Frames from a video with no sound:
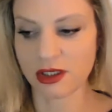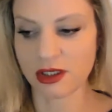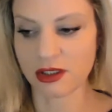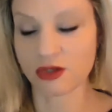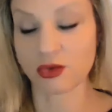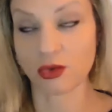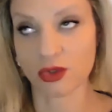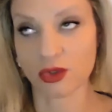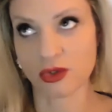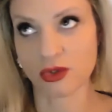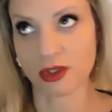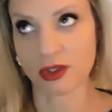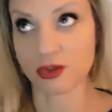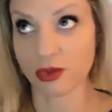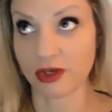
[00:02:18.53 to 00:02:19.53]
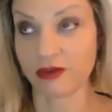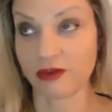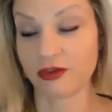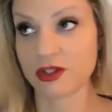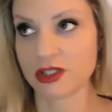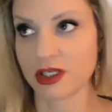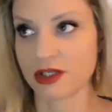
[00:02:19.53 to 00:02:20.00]
and sorry, the
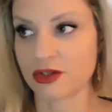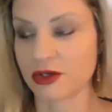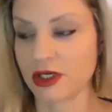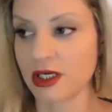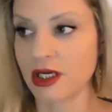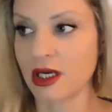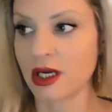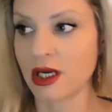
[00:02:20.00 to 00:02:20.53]
21st century,